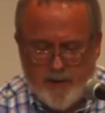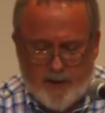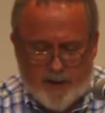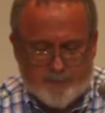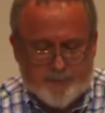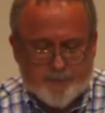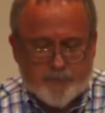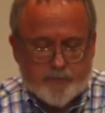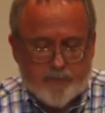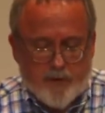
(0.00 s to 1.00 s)

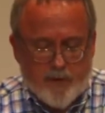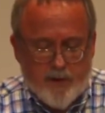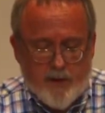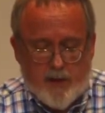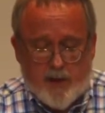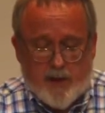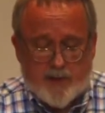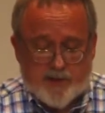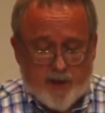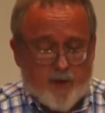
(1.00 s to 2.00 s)

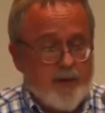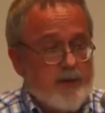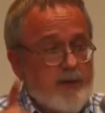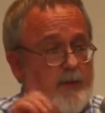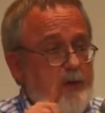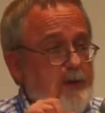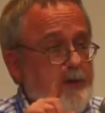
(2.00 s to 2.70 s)
And so when you do both